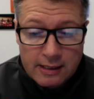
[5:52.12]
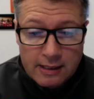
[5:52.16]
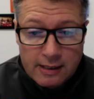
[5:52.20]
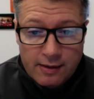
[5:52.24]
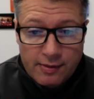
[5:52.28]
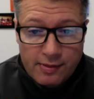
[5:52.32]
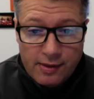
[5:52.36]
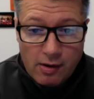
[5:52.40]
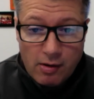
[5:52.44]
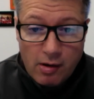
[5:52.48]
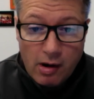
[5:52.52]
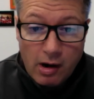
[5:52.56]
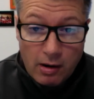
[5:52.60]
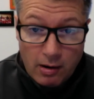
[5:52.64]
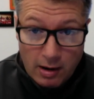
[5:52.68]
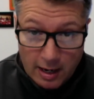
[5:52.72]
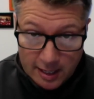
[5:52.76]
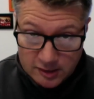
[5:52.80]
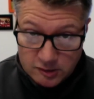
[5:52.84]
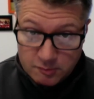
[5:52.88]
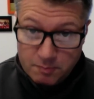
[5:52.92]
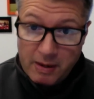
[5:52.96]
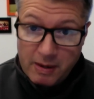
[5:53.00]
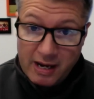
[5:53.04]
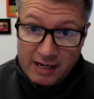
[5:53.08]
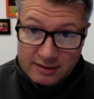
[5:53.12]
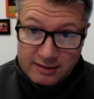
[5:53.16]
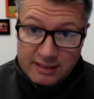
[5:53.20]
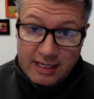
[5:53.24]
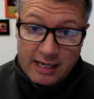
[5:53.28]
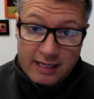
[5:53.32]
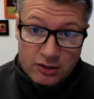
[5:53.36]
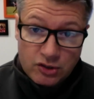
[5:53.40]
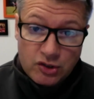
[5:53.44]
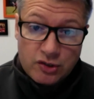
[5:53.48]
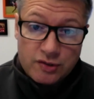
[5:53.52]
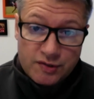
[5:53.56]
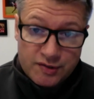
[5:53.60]
there are
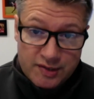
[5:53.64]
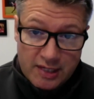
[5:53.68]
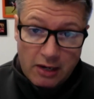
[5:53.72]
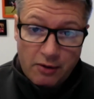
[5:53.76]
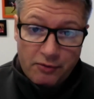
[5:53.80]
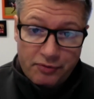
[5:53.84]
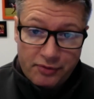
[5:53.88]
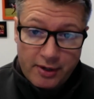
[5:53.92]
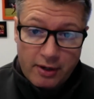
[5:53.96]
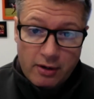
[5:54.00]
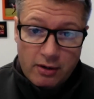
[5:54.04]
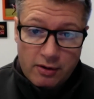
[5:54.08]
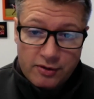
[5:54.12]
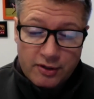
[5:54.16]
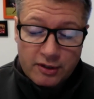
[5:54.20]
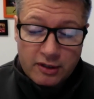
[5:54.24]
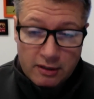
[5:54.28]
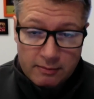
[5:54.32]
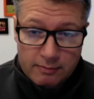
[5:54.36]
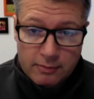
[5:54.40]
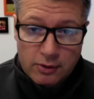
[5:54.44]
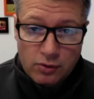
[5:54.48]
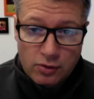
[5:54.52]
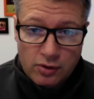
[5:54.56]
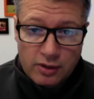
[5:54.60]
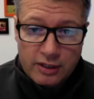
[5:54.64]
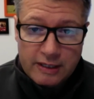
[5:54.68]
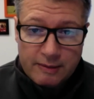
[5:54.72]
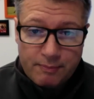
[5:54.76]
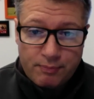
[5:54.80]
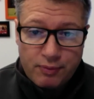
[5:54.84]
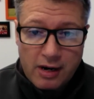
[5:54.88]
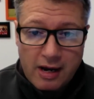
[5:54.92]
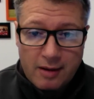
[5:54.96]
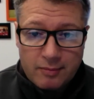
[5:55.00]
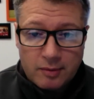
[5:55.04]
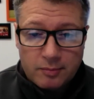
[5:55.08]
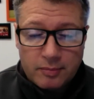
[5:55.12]
expectations out there in the community
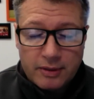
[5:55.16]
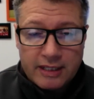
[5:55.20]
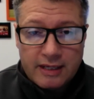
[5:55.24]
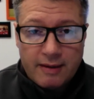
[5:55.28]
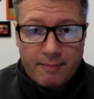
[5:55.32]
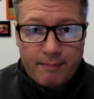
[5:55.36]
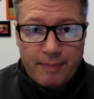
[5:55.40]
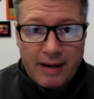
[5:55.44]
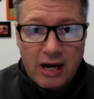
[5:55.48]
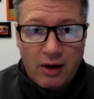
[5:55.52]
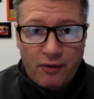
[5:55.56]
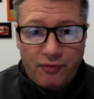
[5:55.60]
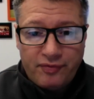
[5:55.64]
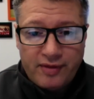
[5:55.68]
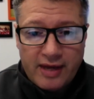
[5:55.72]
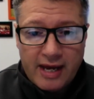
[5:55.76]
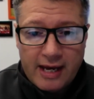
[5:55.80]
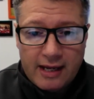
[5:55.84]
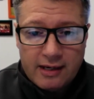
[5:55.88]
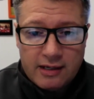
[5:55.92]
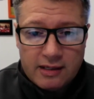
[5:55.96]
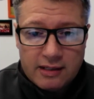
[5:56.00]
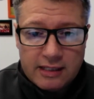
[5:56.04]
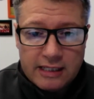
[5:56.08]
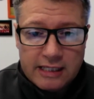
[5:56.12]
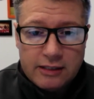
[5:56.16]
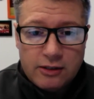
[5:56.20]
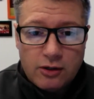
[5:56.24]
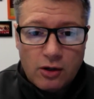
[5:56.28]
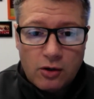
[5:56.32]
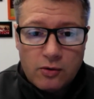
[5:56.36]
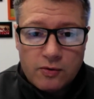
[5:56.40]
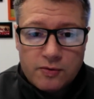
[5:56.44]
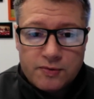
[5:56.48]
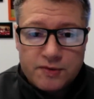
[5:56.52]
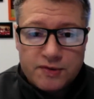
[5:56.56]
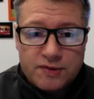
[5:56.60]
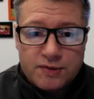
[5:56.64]
probably about that, and he
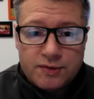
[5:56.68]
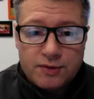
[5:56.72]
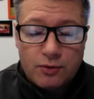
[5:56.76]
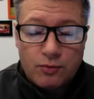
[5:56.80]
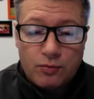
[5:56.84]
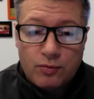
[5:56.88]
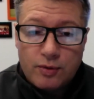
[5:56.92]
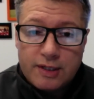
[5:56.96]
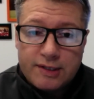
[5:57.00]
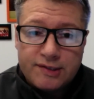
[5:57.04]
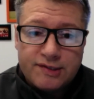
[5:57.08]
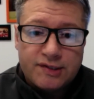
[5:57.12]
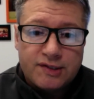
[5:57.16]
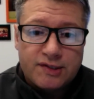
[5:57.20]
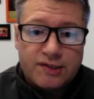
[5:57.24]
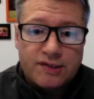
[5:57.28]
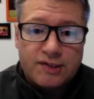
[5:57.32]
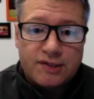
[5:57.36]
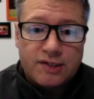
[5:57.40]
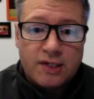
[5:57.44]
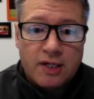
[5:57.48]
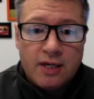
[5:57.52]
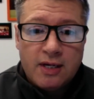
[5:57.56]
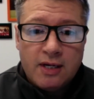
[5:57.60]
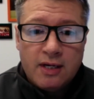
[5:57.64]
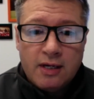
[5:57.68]
knows the risks.